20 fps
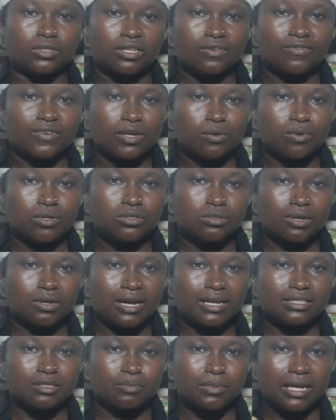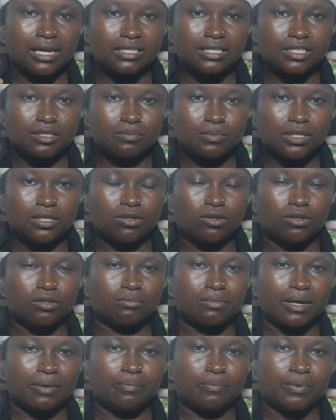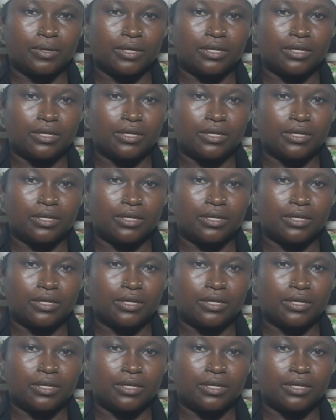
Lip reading: Whatever you want to ask me on my